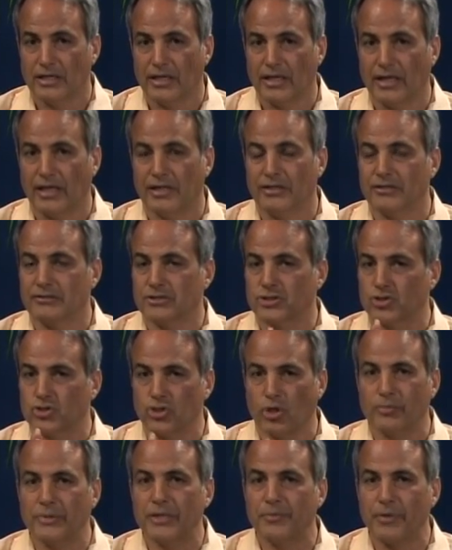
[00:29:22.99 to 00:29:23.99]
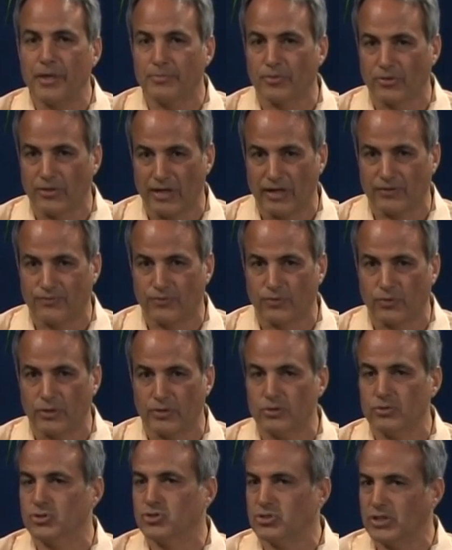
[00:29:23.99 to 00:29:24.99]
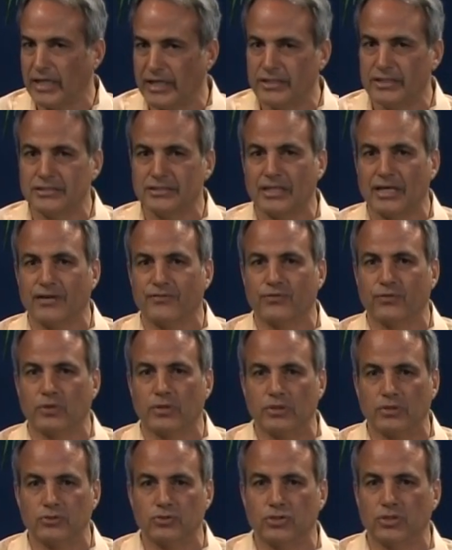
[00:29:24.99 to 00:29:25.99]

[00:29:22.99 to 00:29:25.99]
And there's so many people there for you. Sandi's there for you.